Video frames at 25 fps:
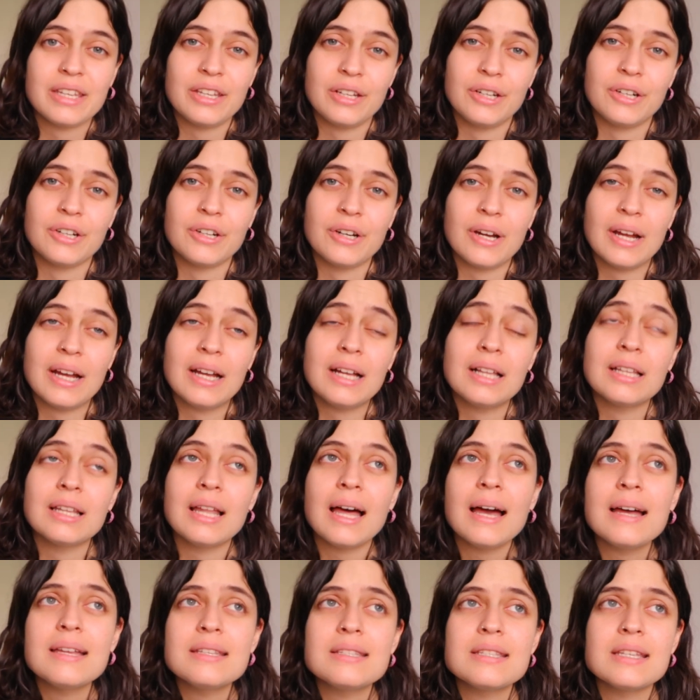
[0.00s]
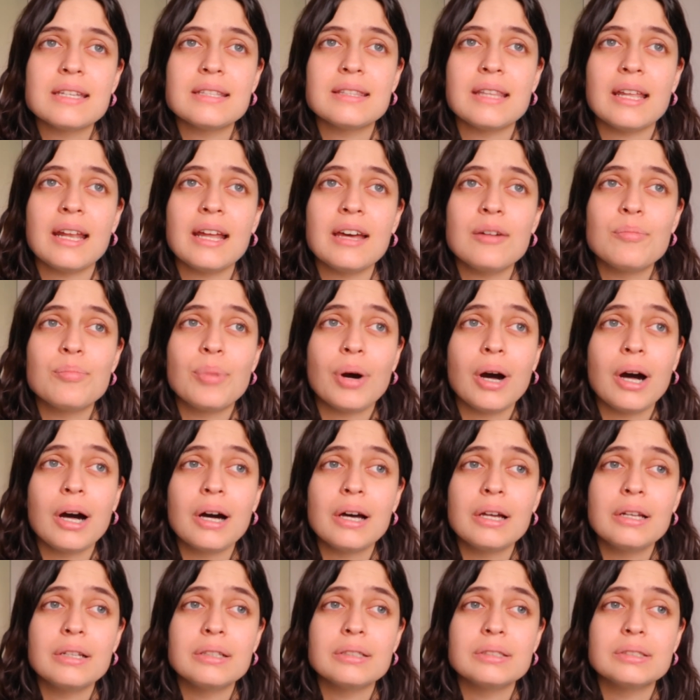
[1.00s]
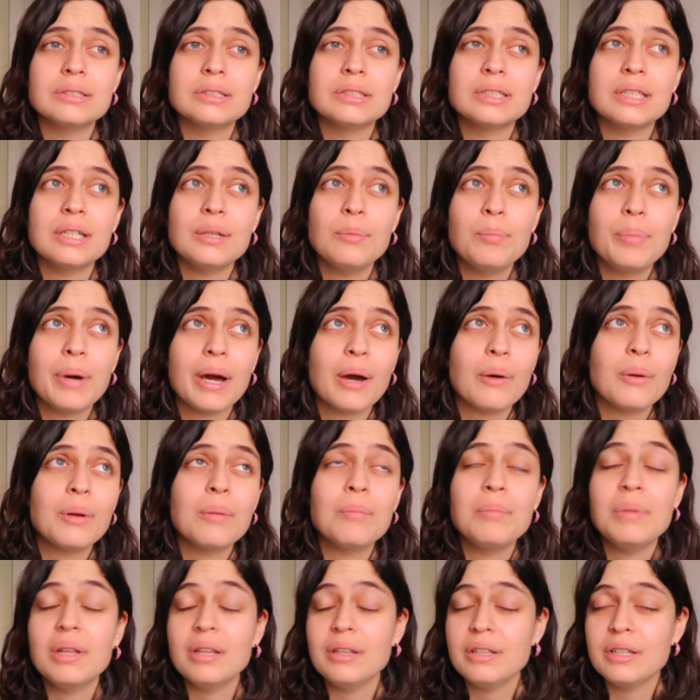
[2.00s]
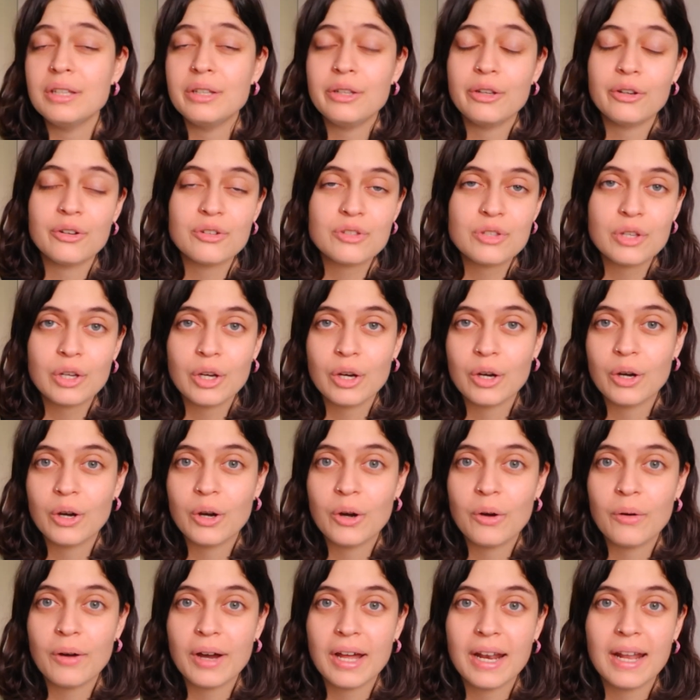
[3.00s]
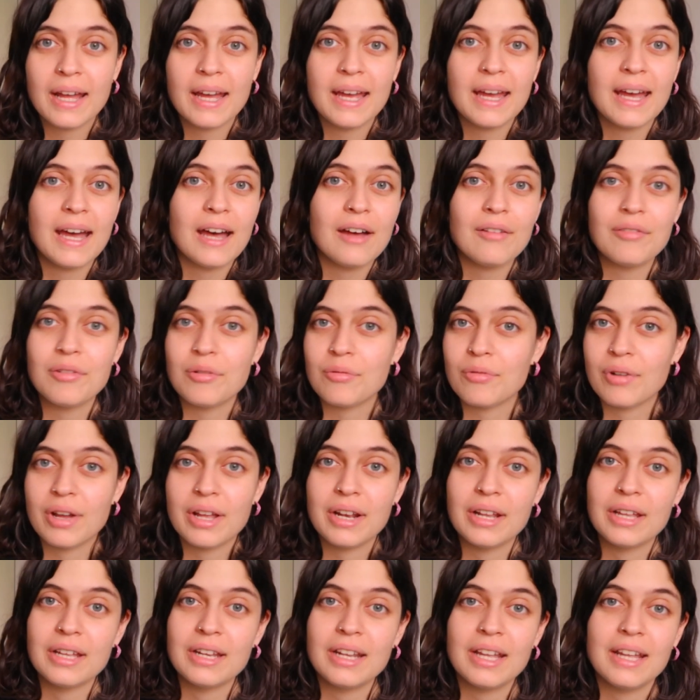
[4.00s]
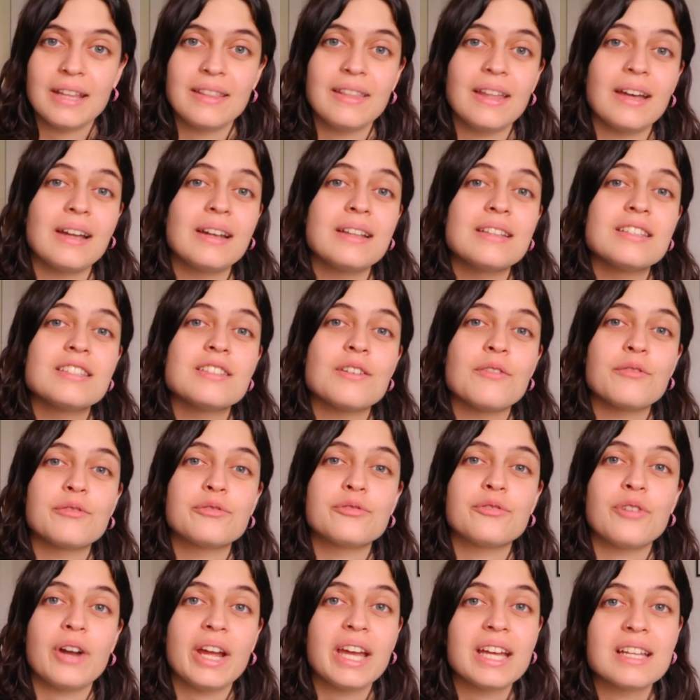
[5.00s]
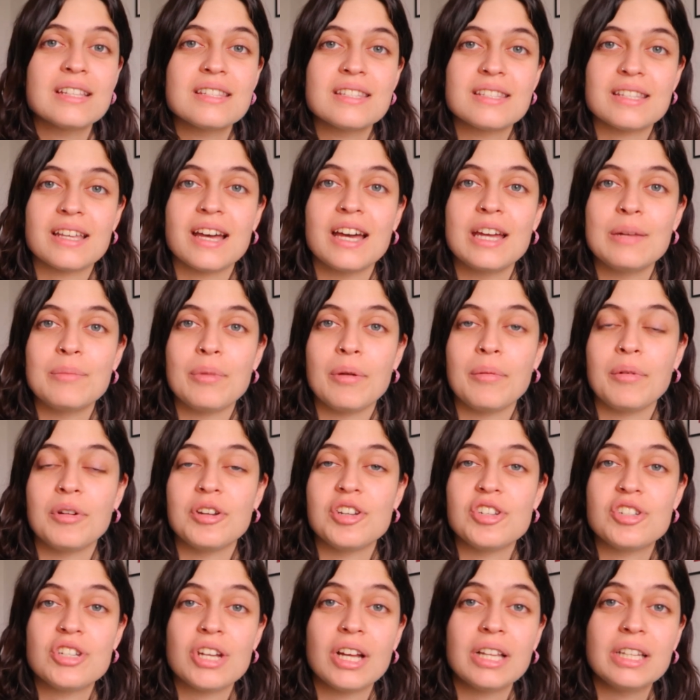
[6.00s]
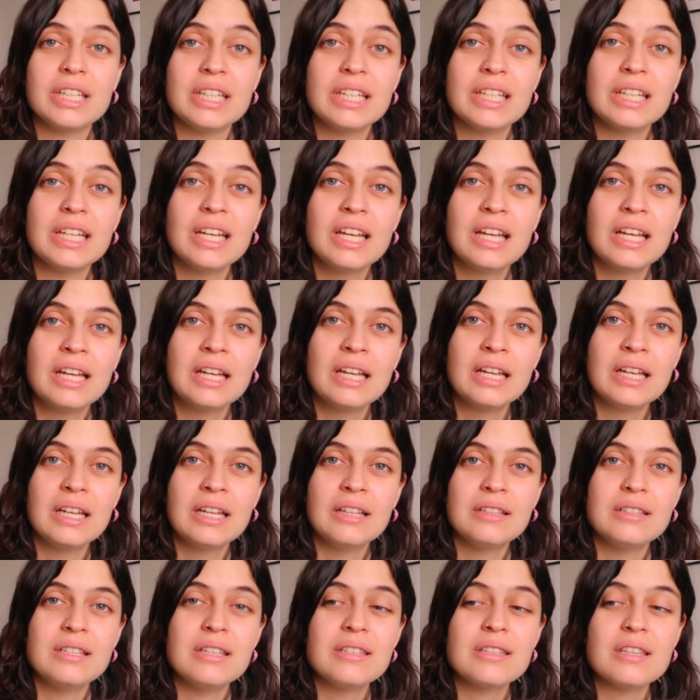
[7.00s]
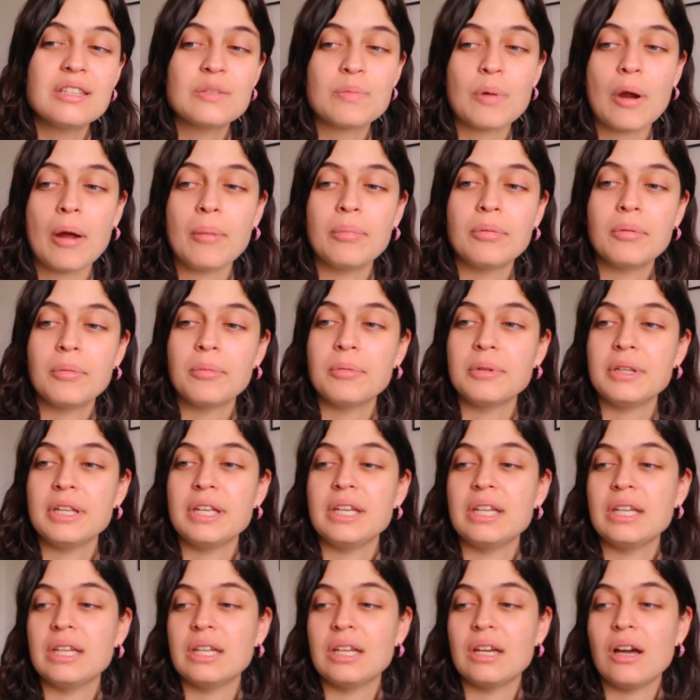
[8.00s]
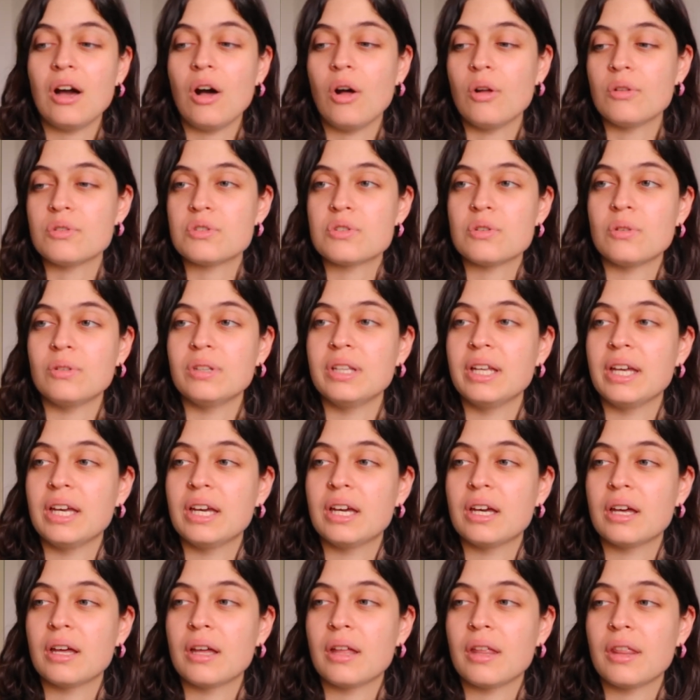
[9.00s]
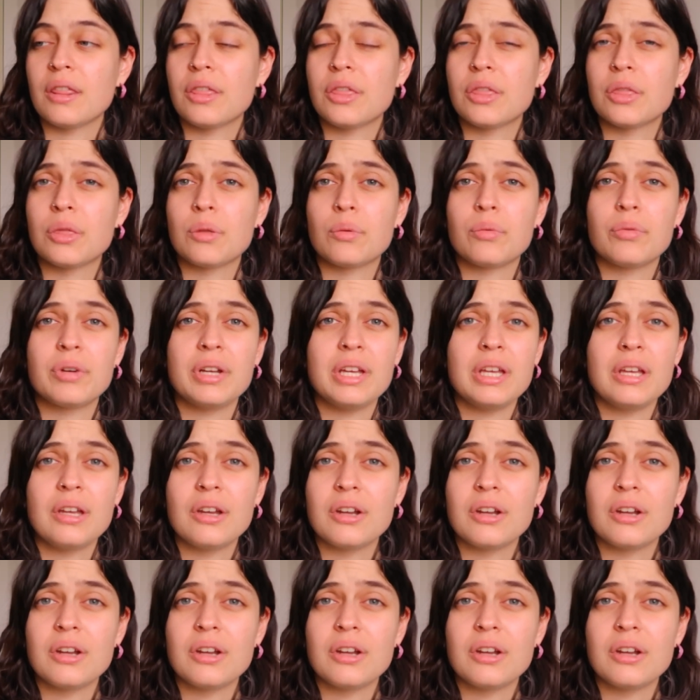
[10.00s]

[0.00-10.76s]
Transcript: here, a classic that I bought about a million years ago and I haven't read it, and that is Frankenstein by Mary Shelley. This is probably also like three